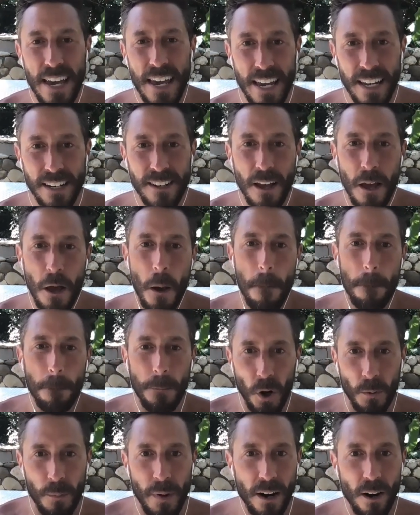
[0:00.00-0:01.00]
and
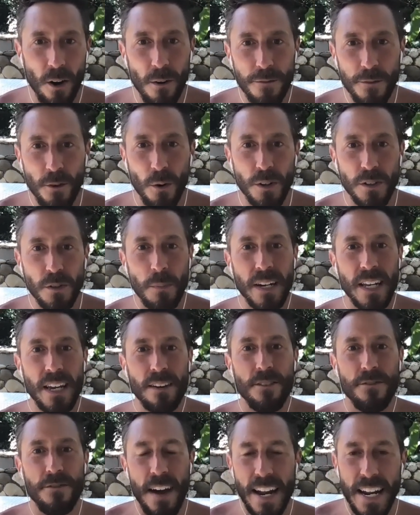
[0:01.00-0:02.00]
bone marrow, of course, many
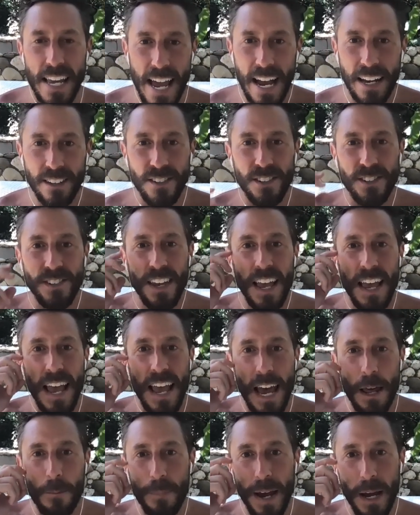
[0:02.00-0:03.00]
of the fatty acids
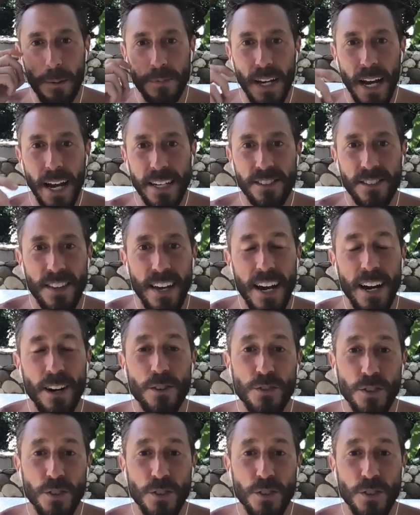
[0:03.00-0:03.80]
and peptides there.